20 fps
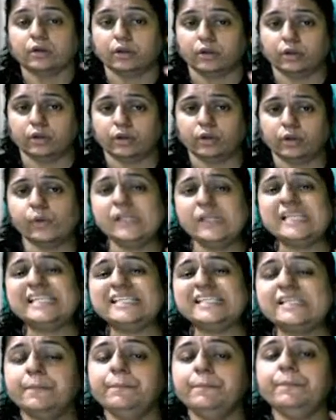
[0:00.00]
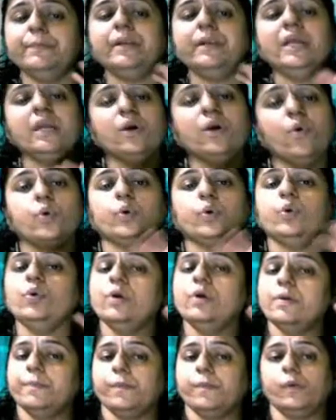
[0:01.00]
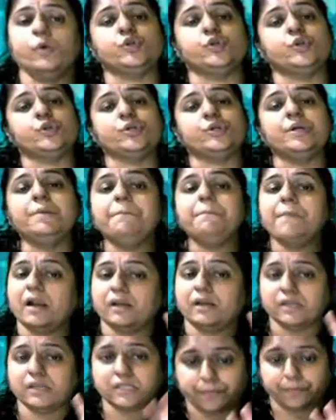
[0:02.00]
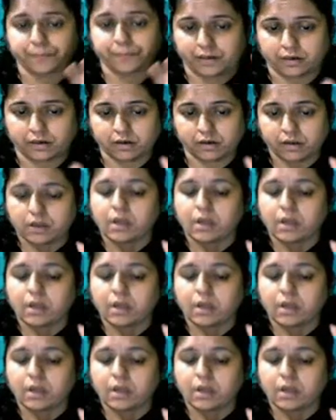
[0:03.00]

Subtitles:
You will simply go to depository participant.